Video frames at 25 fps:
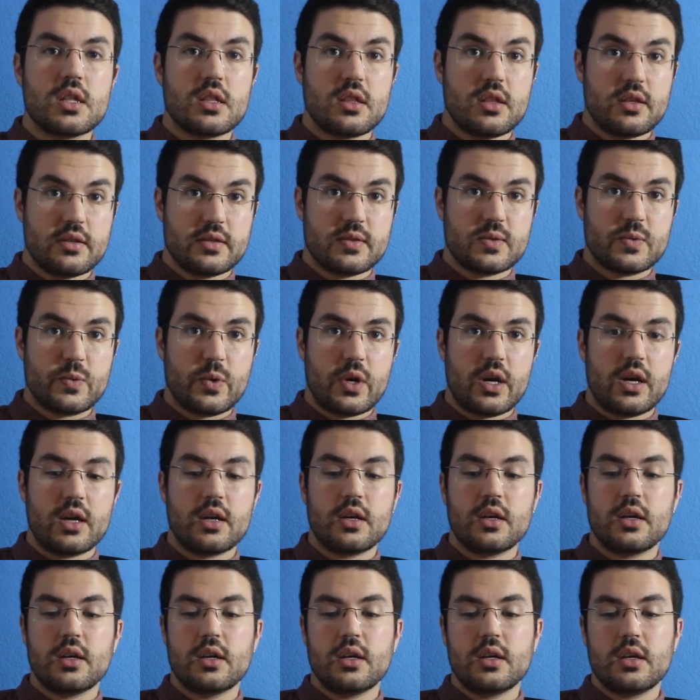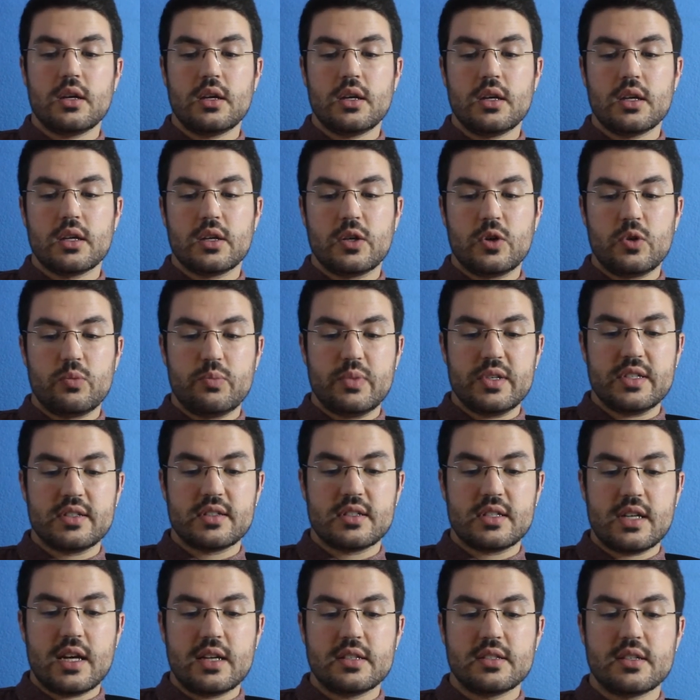This way, it could be
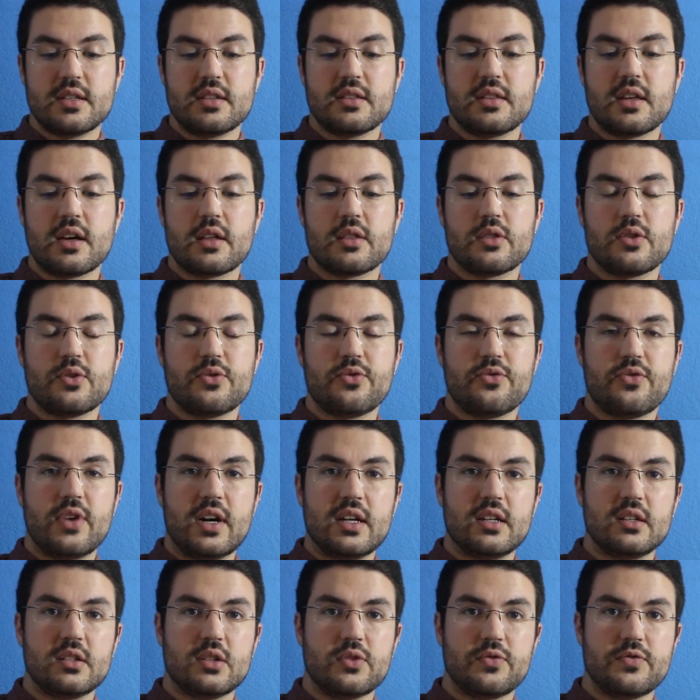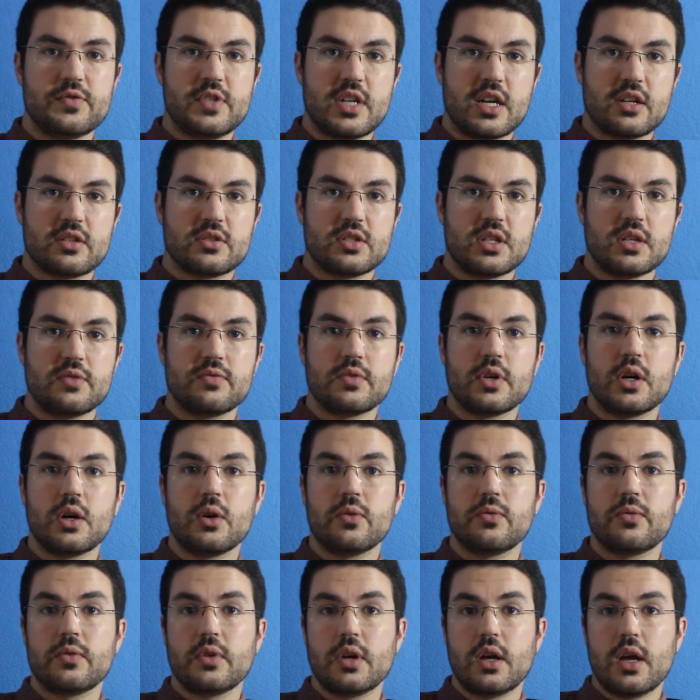stated that the final objective
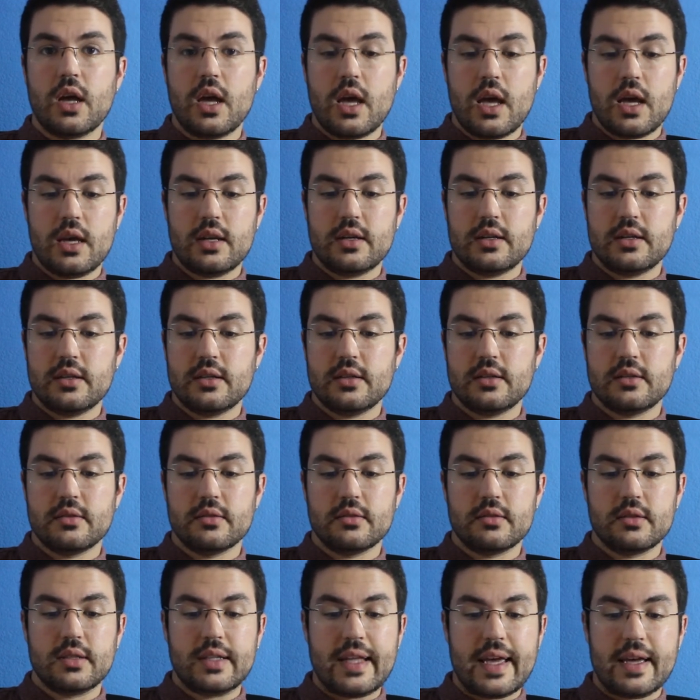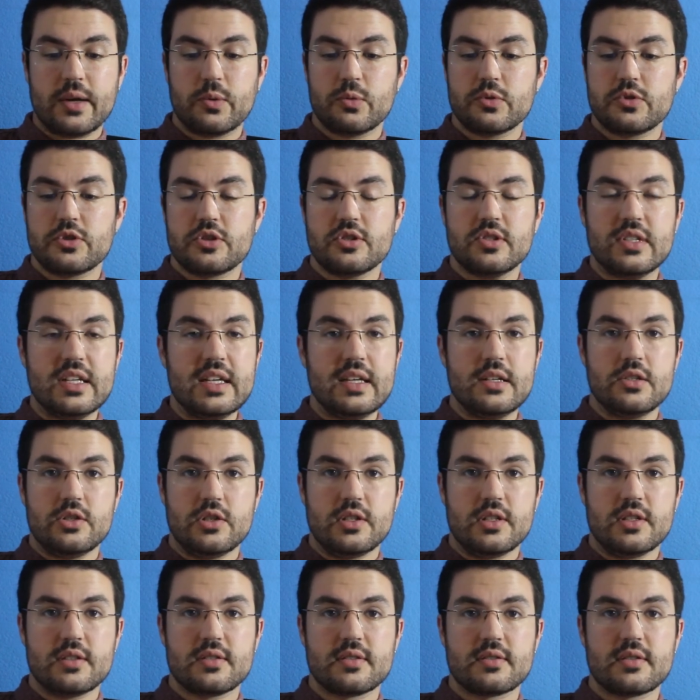of any language
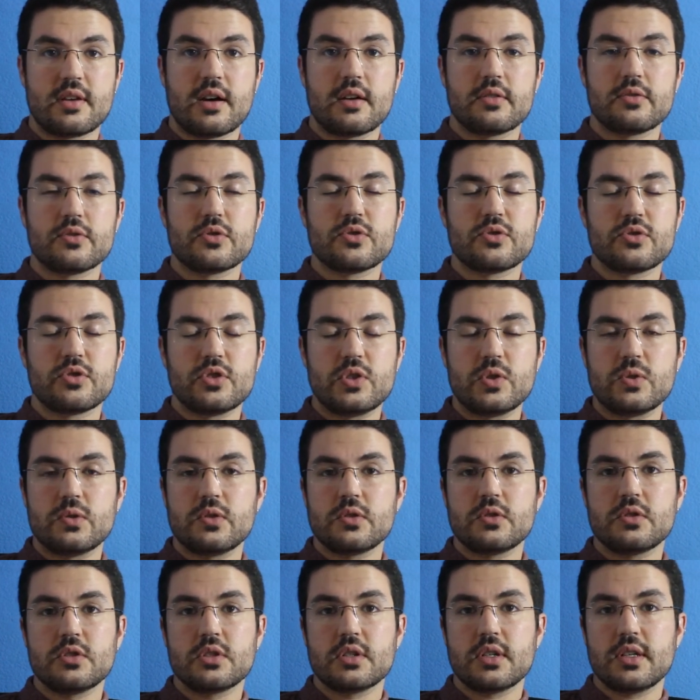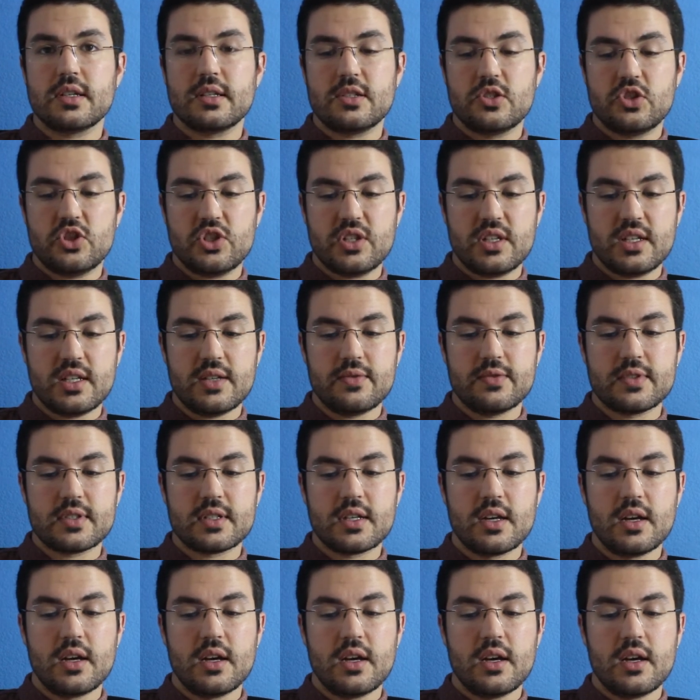teaching is that the student
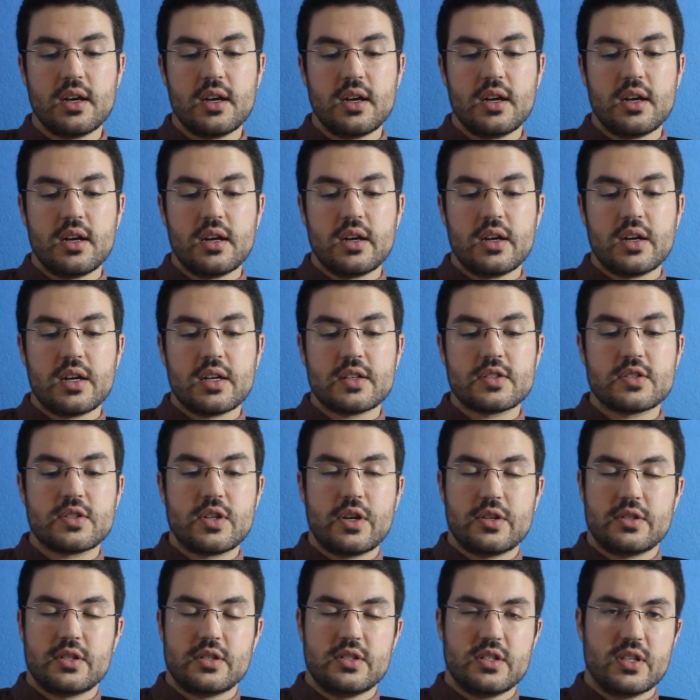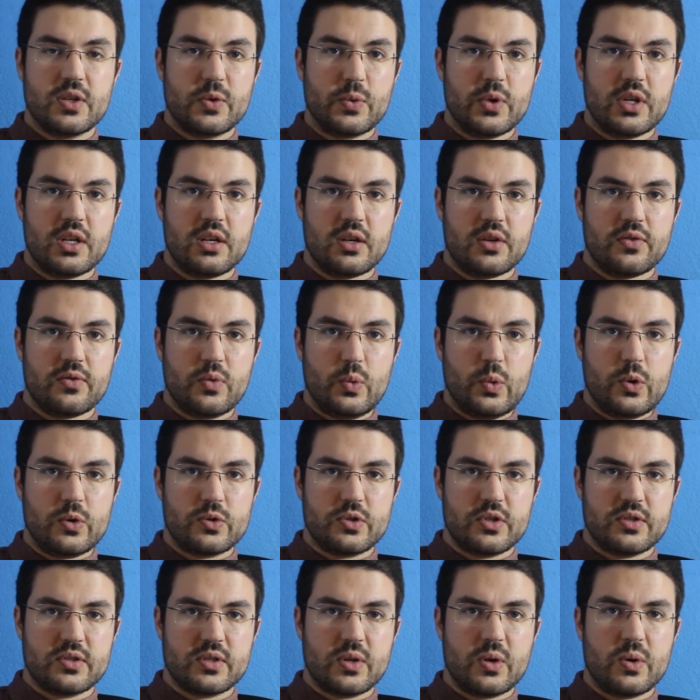achieves a certain degree of
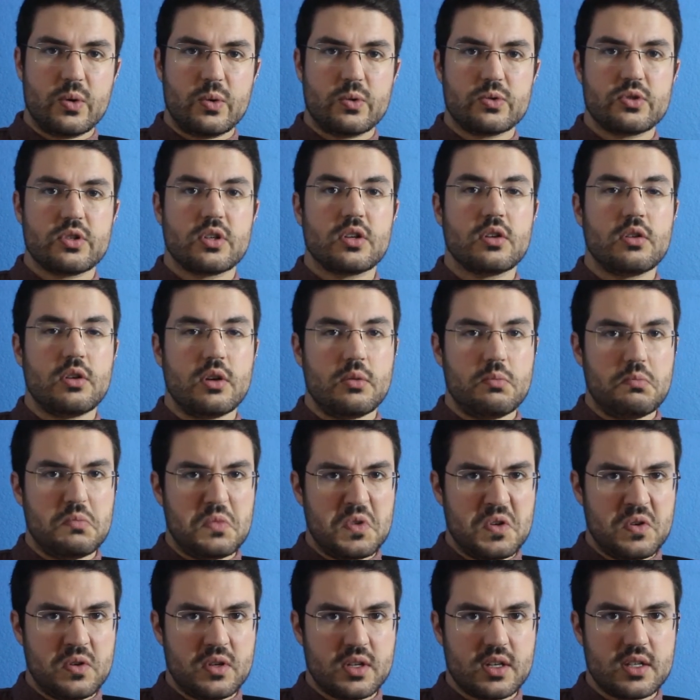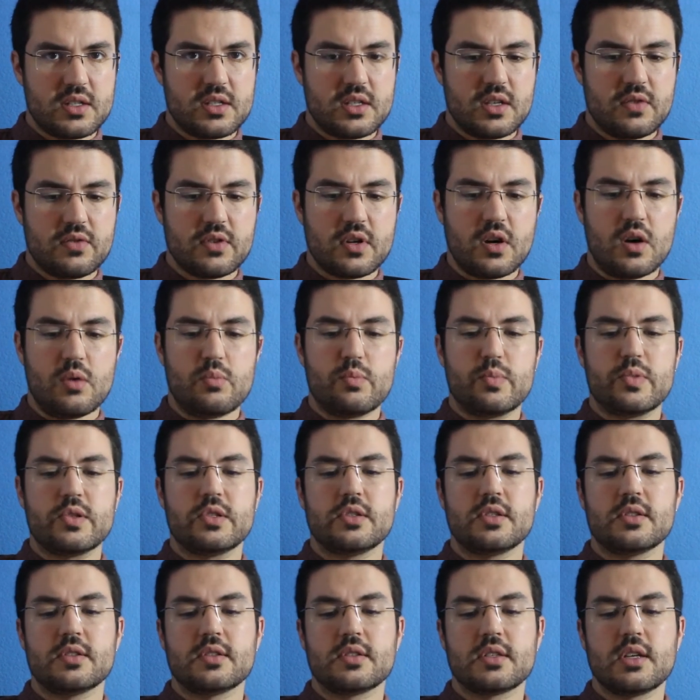what is called communicative
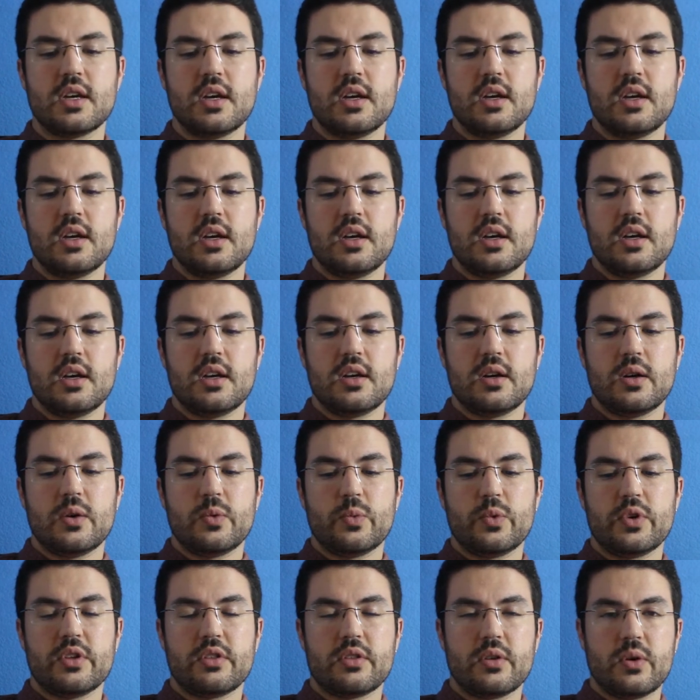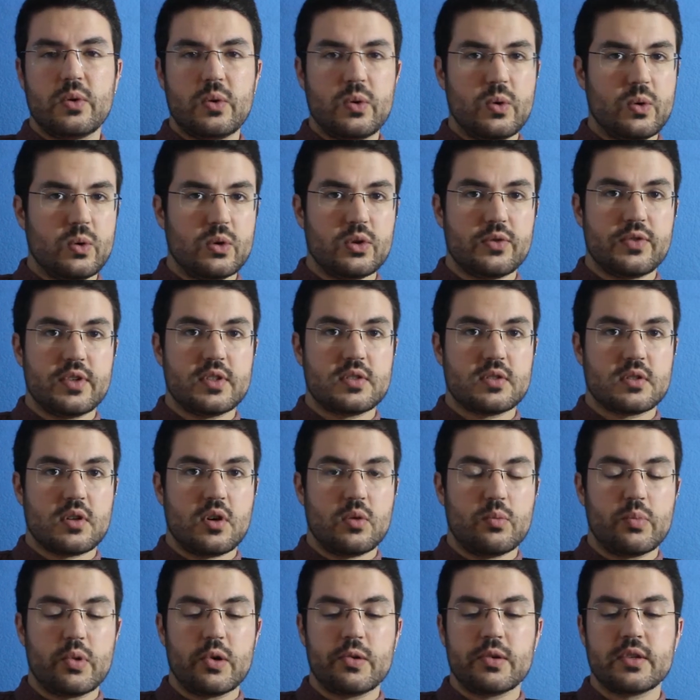competence with all of its
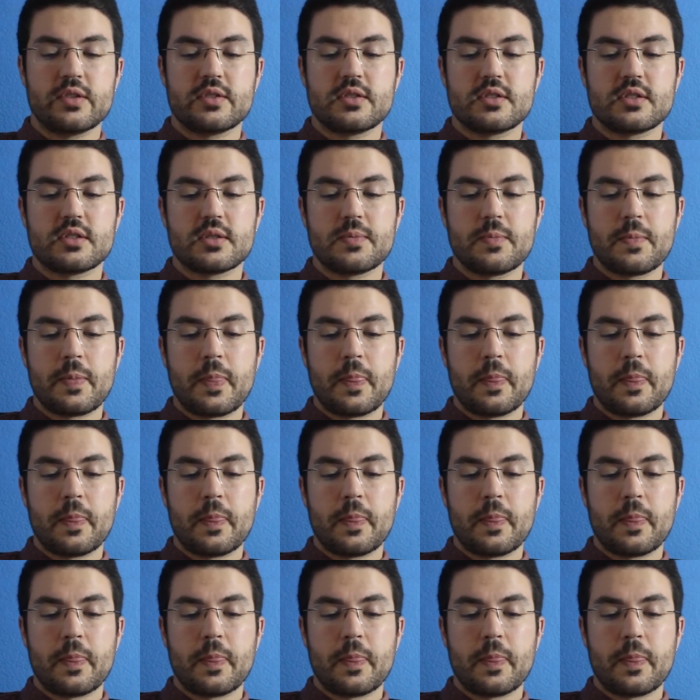components.